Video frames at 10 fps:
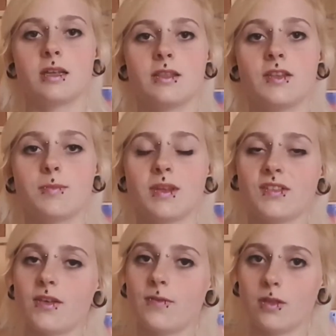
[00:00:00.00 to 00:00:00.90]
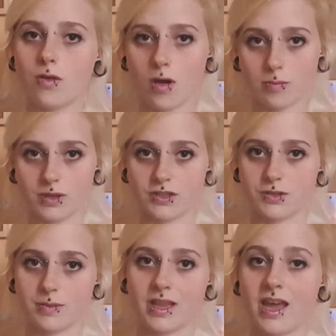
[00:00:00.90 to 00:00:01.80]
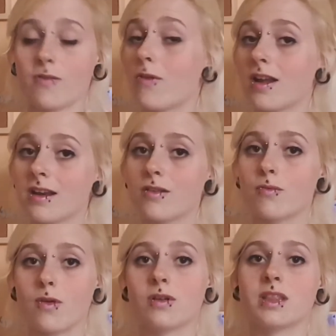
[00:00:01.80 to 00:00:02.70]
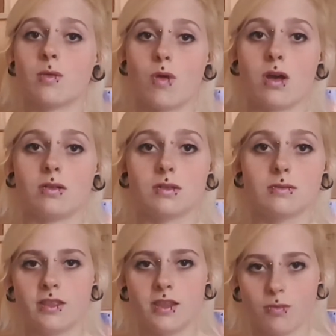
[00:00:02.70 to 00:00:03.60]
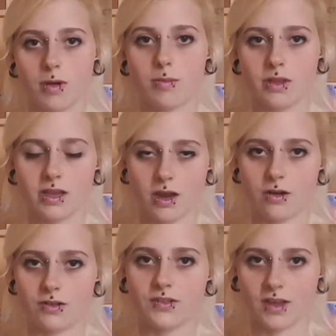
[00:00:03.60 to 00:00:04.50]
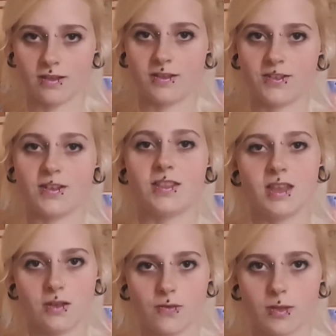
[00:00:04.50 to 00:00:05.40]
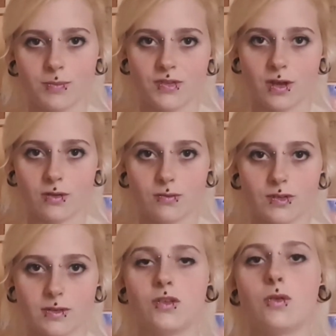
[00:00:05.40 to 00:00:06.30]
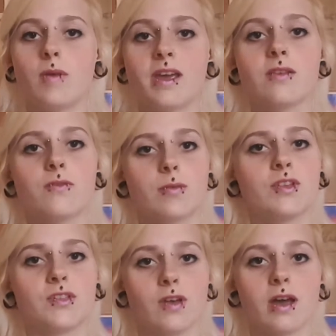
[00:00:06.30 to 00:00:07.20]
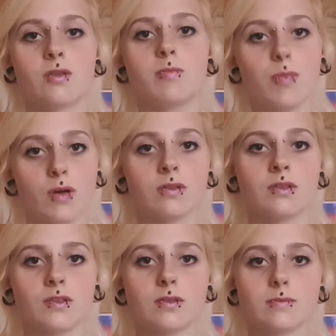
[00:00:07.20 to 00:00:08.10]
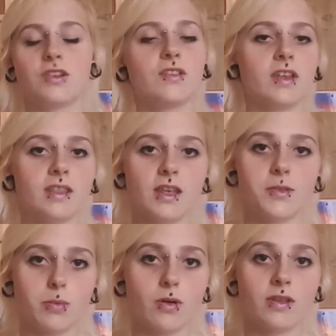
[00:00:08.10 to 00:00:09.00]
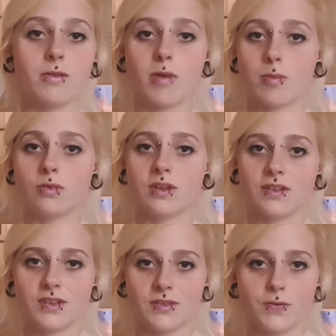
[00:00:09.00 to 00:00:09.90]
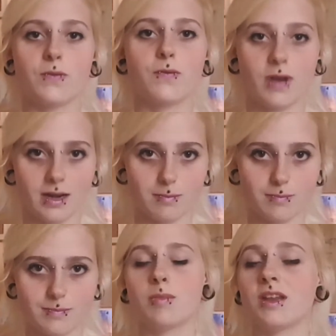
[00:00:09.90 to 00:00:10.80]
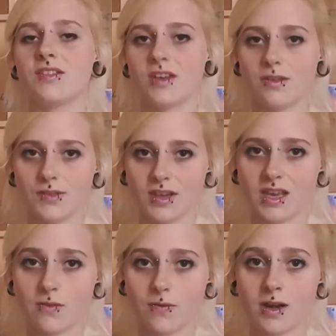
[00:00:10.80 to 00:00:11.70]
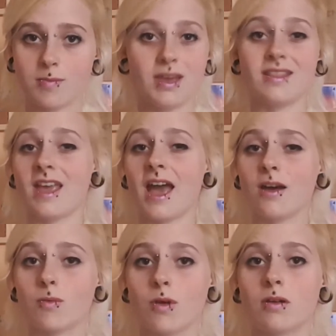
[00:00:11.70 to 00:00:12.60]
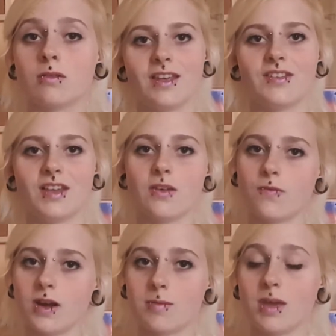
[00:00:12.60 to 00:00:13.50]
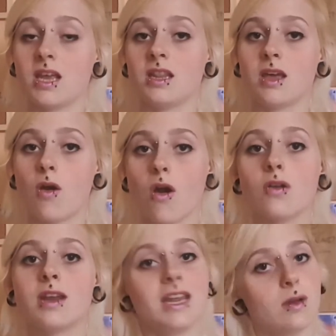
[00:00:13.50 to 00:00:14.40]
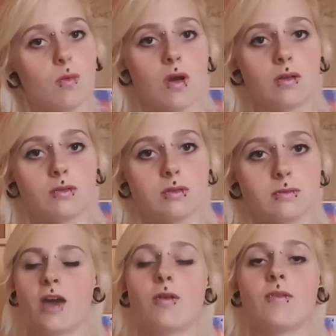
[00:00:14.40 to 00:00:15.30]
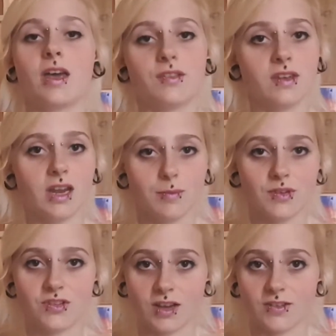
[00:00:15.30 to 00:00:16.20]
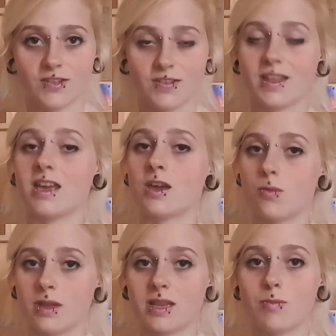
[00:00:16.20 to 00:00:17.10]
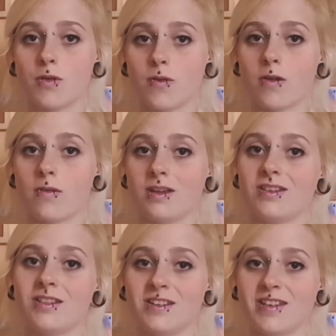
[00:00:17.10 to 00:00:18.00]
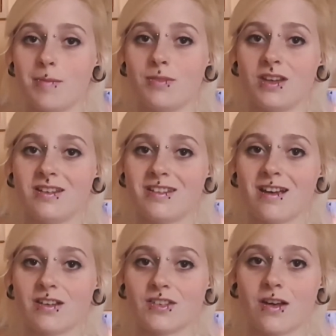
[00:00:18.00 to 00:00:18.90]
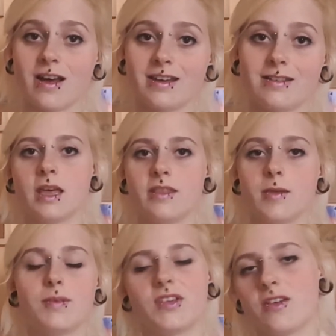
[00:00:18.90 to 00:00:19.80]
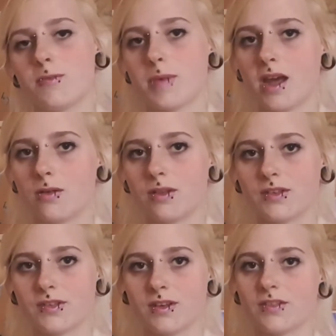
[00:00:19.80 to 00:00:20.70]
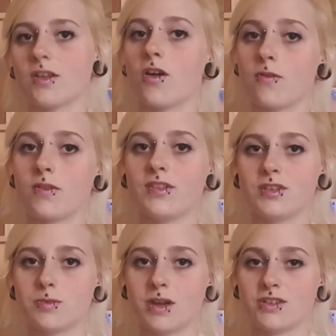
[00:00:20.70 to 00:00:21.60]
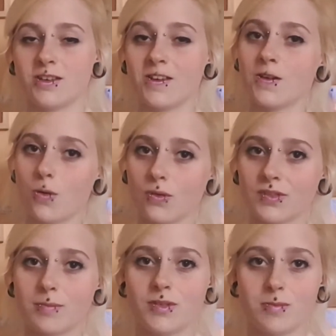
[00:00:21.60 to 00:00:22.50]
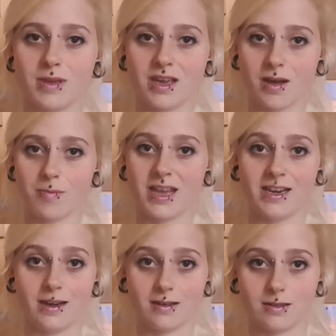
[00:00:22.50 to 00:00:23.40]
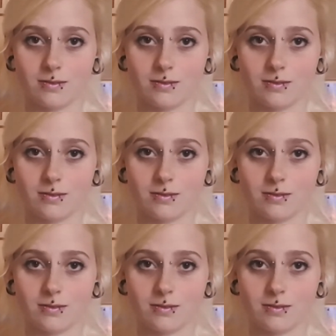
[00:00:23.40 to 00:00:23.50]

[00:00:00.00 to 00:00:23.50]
This means they feel accomplished when they have righted a wrong in the world. The rebel encourages others to think for themselves, to awaken from societal bonds. Just like the explorer, the rebel does this for freedom. But instead of seeking freedom in the outer world, they seek freedom in their own inner world. However, as the name suggests, they can quickly move over into the tempting dark side. Their perceived powerlessness over a situation can cause them to become heated.